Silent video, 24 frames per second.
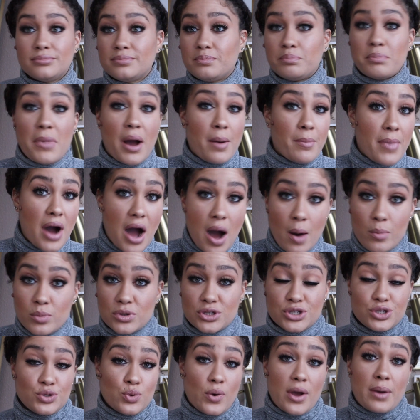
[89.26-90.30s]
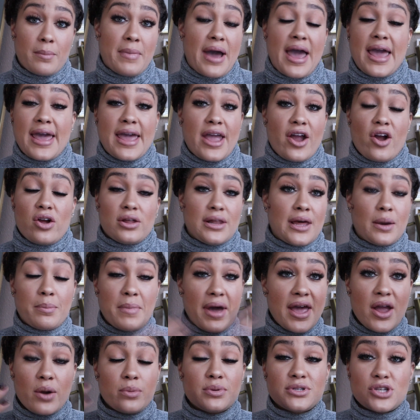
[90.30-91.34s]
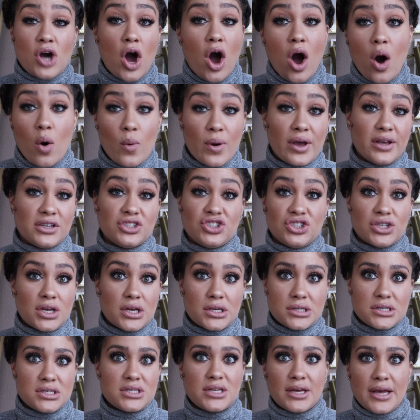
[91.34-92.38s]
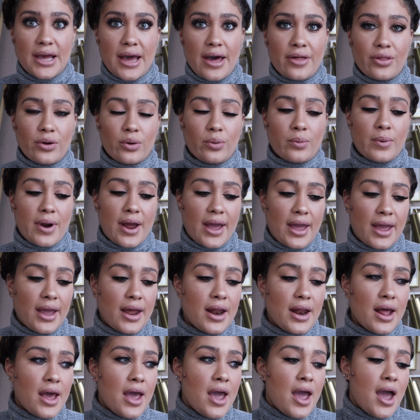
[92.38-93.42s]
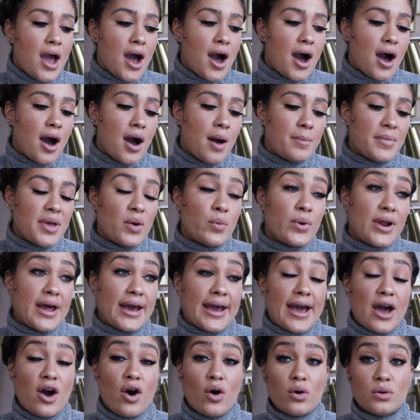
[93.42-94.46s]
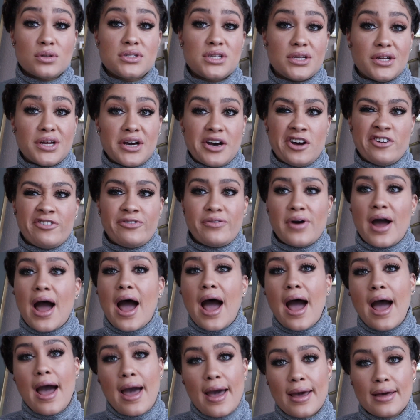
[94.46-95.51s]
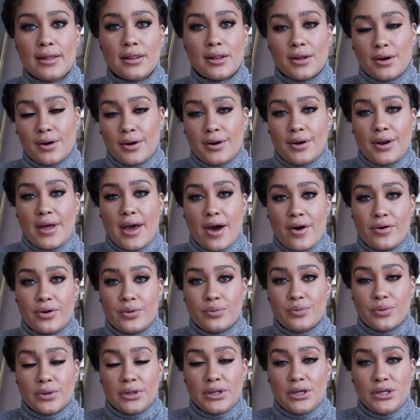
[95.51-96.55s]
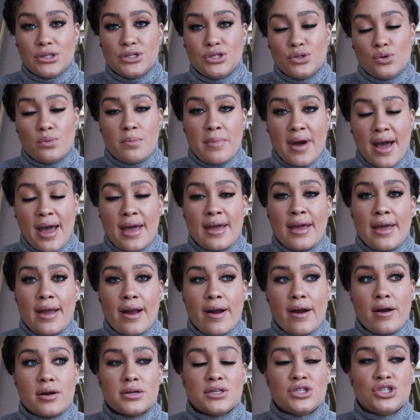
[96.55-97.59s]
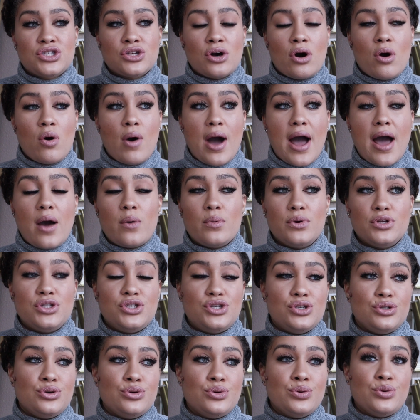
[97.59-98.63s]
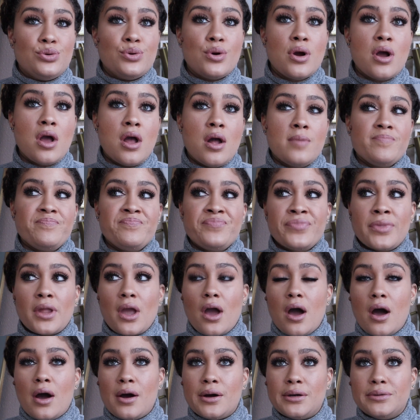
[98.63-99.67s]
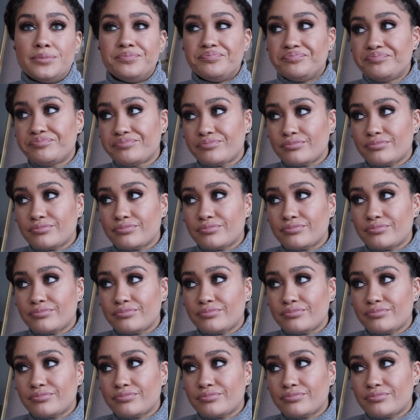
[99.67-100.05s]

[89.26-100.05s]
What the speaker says: my mom was doing my hair. Like my hair was always just together, right? And when I got old enough, I learned how to really do my hair. So I would do, I